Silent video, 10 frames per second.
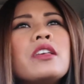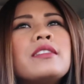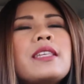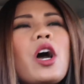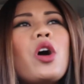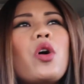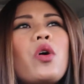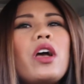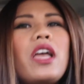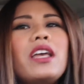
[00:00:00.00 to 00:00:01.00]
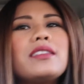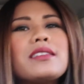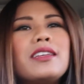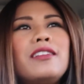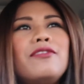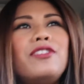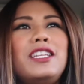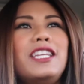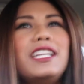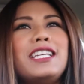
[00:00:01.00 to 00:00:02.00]
So it's
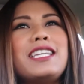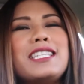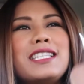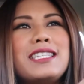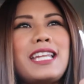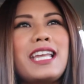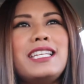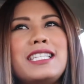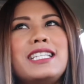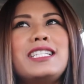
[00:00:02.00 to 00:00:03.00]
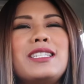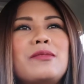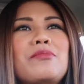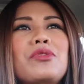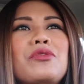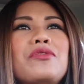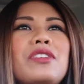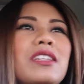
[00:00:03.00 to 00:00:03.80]
convenient because it stays and it doesn't move,